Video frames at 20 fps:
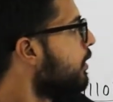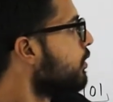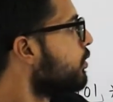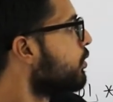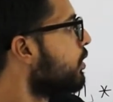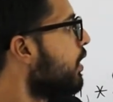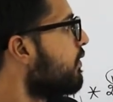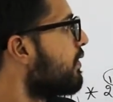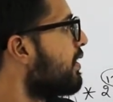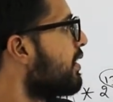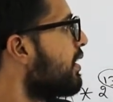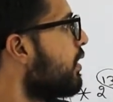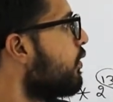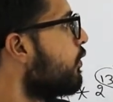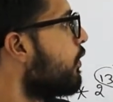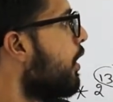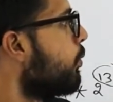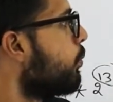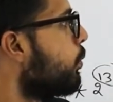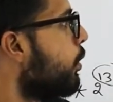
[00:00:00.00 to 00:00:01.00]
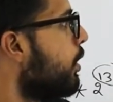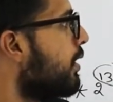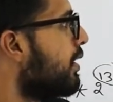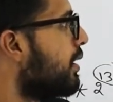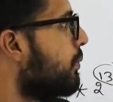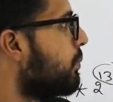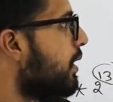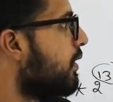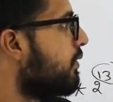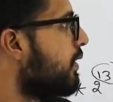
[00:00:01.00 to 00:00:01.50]
So I have written
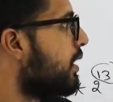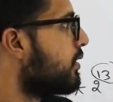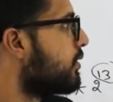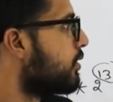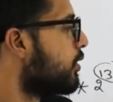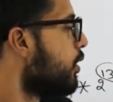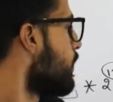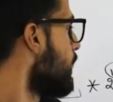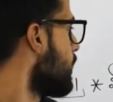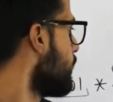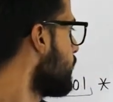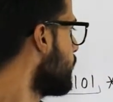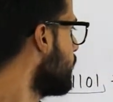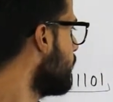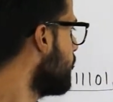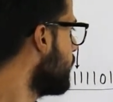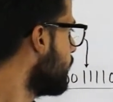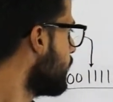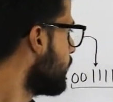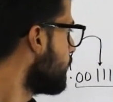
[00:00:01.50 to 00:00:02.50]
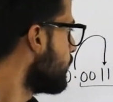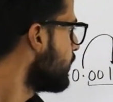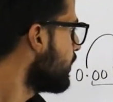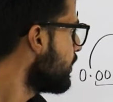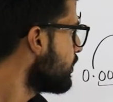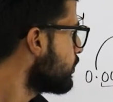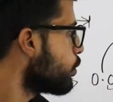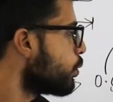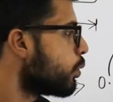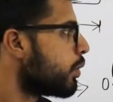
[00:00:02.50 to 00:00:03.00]
1.1101.
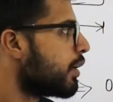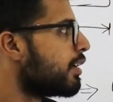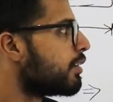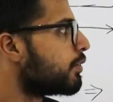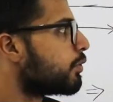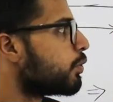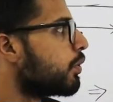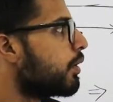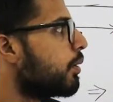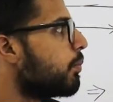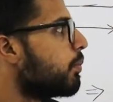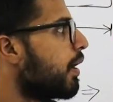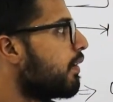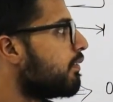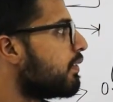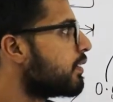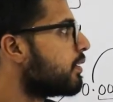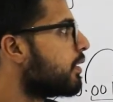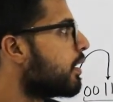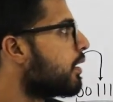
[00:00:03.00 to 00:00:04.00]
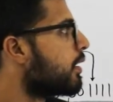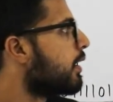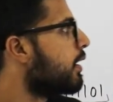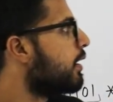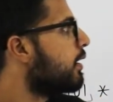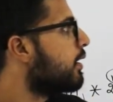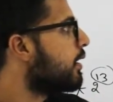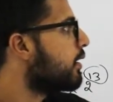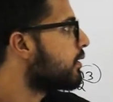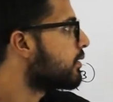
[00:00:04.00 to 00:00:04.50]
This 2 raised to the power
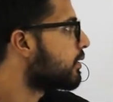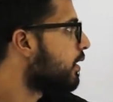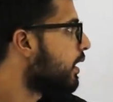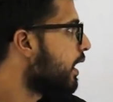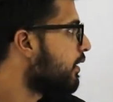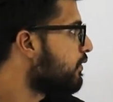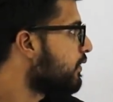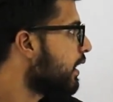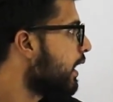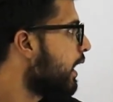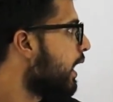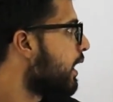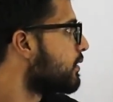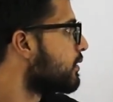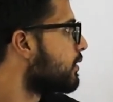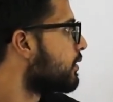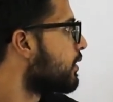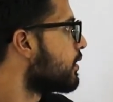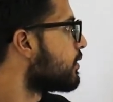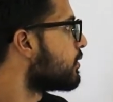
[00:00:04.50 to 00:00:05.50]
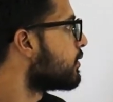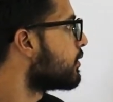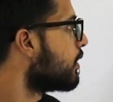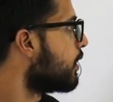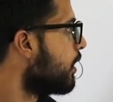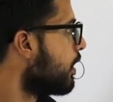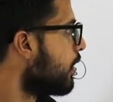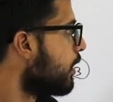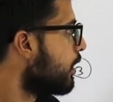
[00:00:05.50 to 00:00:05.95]
13 is left as it is.